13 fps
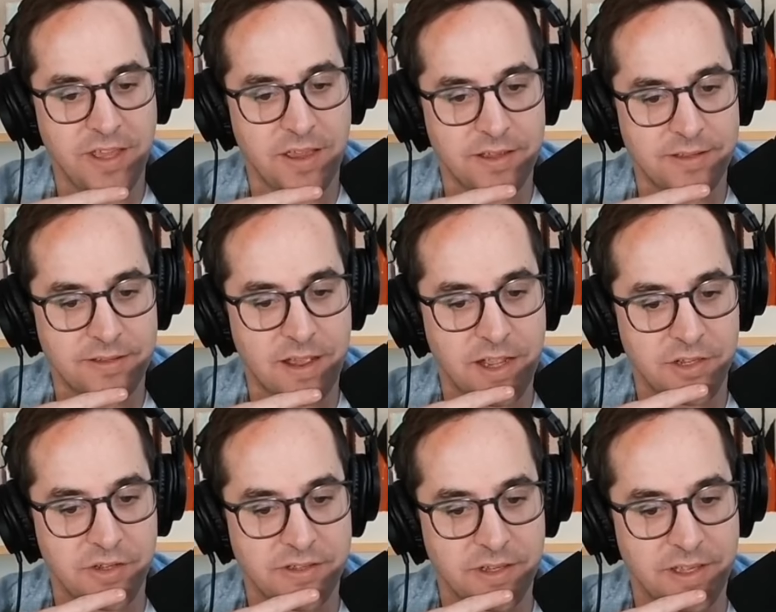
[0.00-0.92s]
uh,
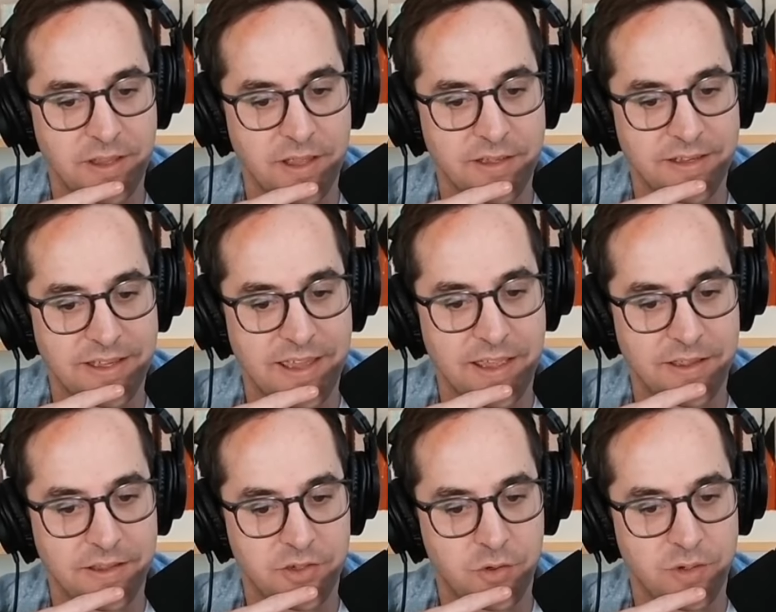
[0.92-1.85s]
Scotch is a is a
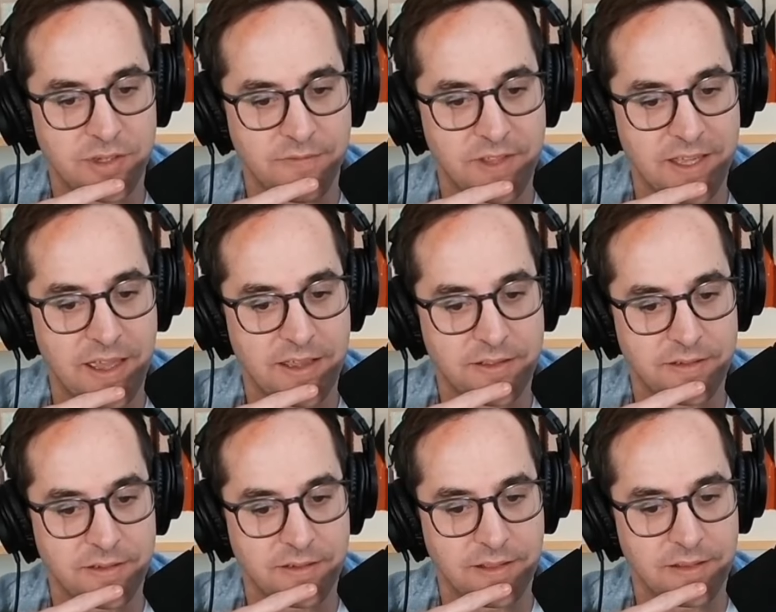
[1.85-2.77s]
gang, choice of the
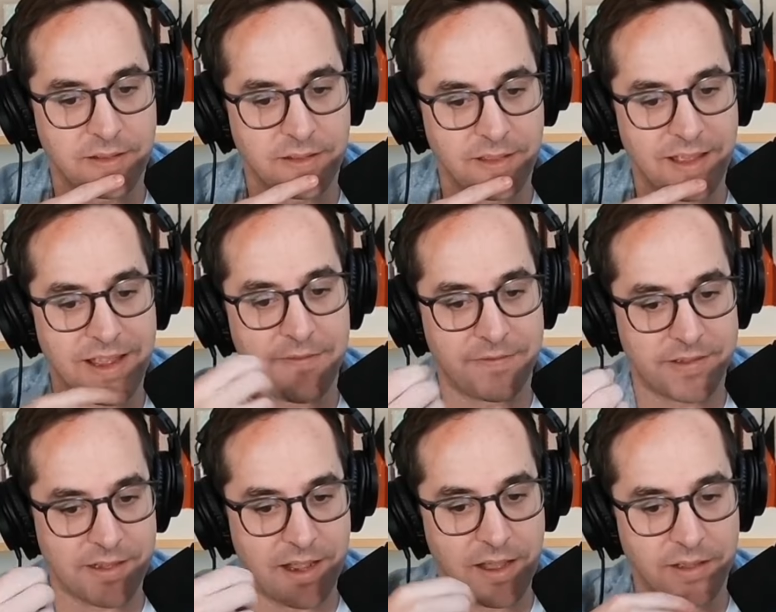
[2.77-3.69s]
gangster
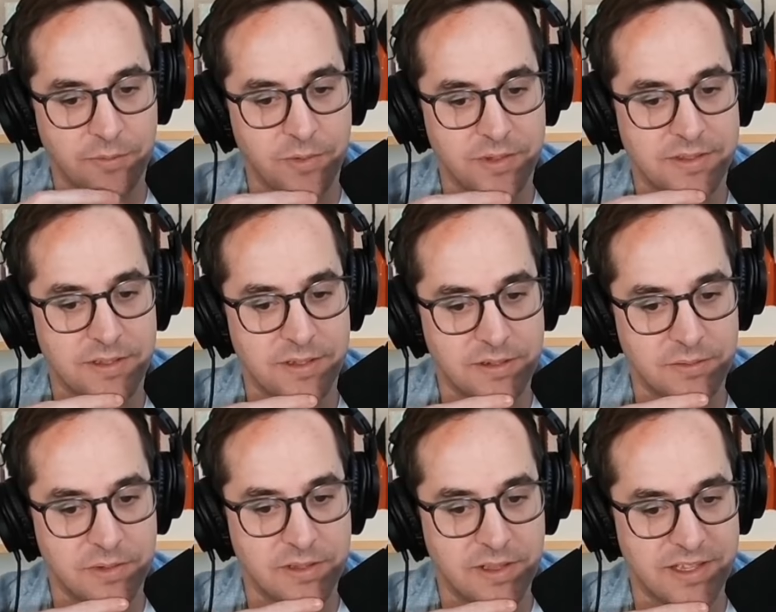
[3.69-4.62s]
lifestyle? Like, what's the
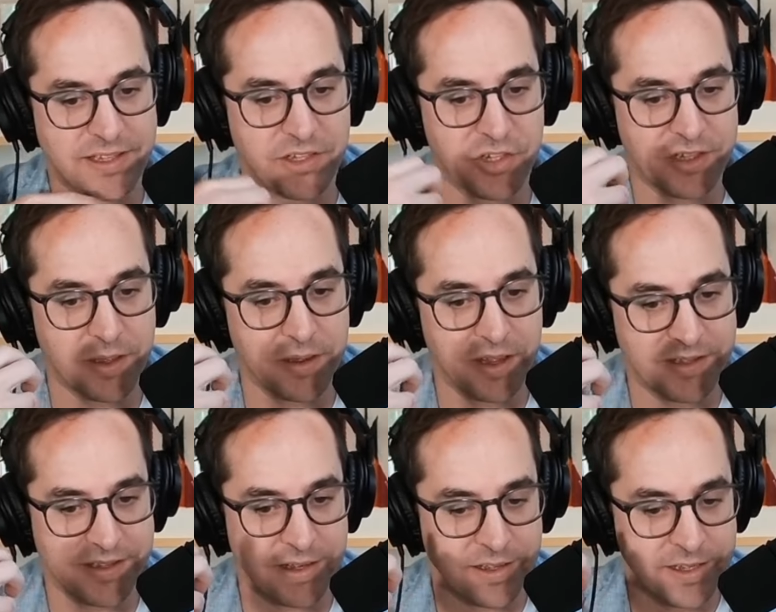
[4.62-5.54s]
what, is it just a
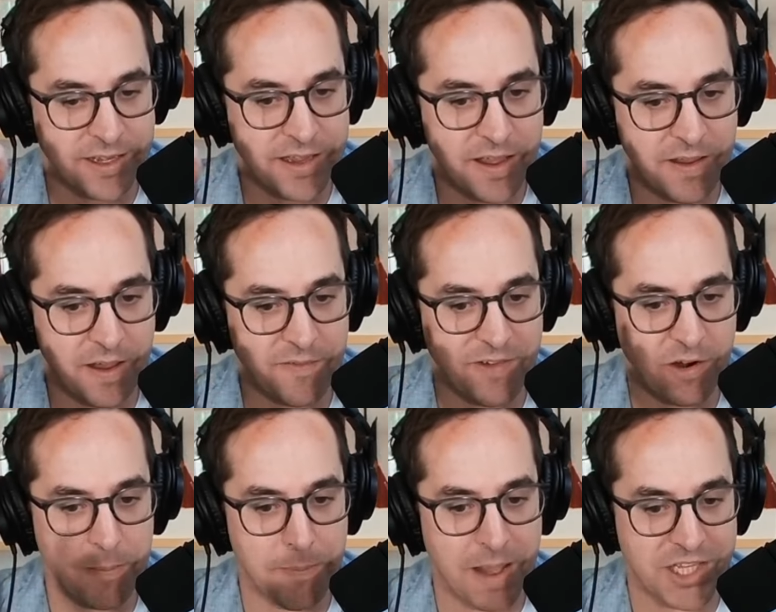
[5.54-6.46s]
is a, a very,
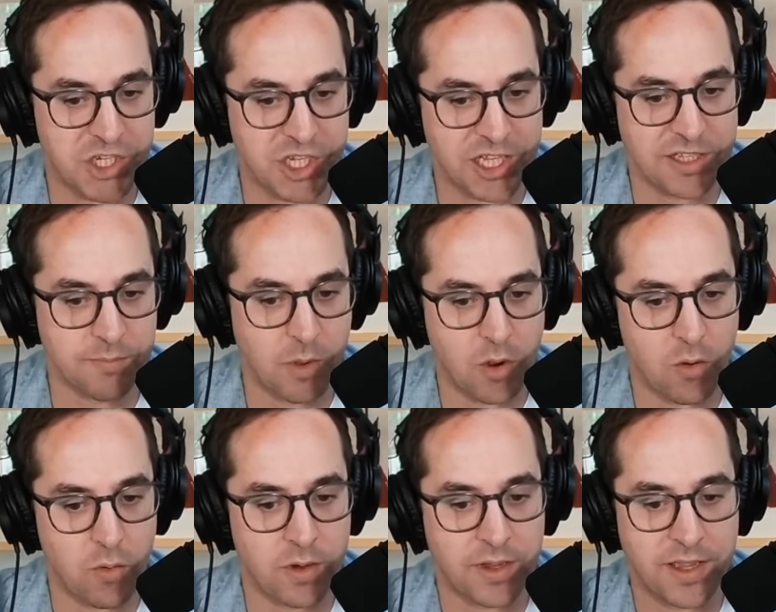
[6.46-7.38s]
very
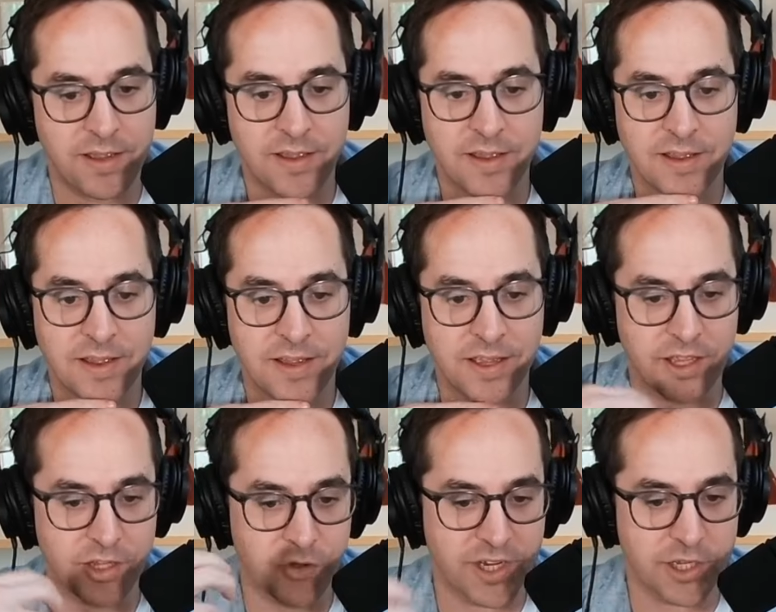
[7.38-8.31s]
machismo?
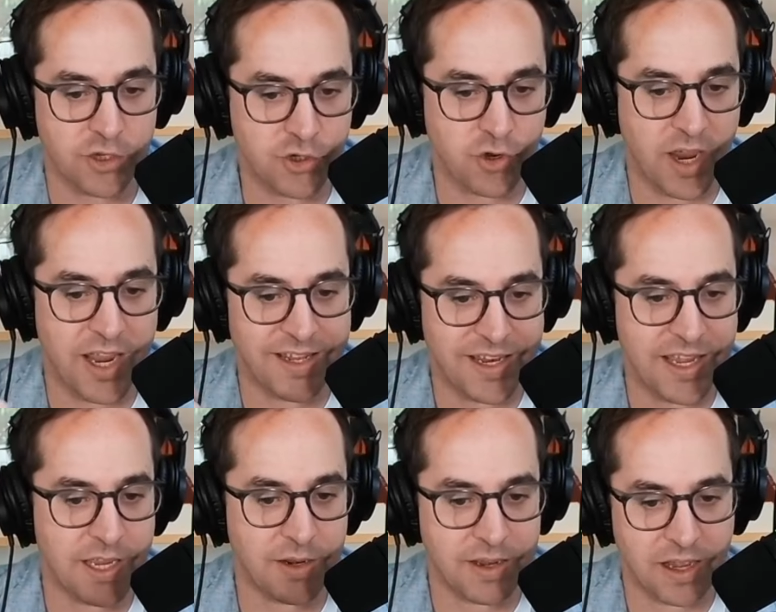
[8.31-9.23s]
You drink it yeah. straight,
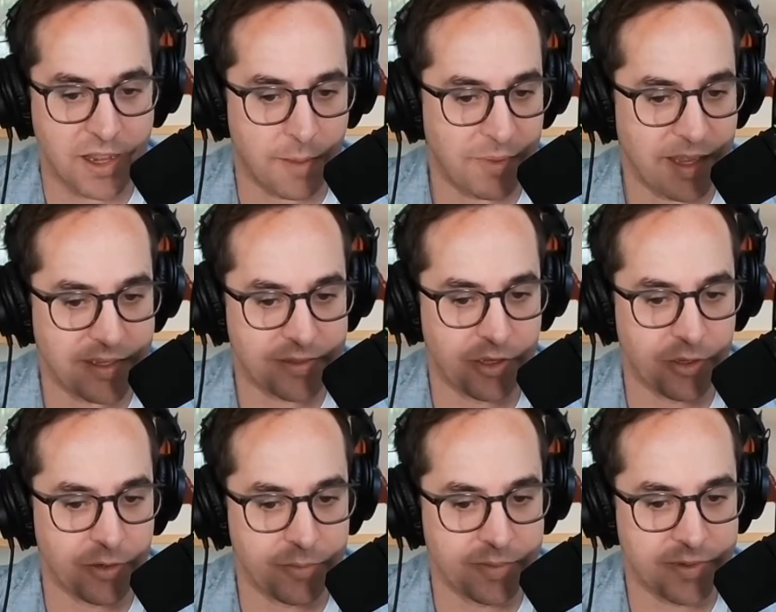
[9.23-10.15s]
neat, a couple ice
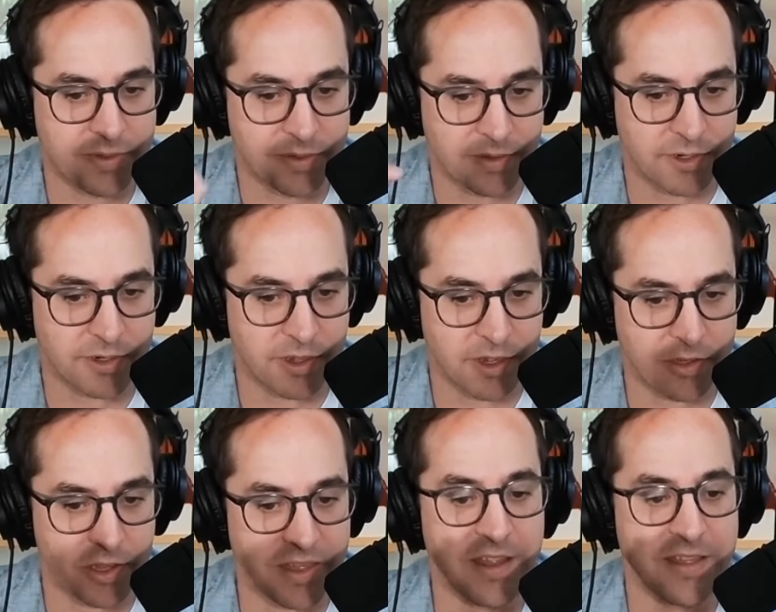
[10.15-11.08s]
cubes, you're good. Yeah. That,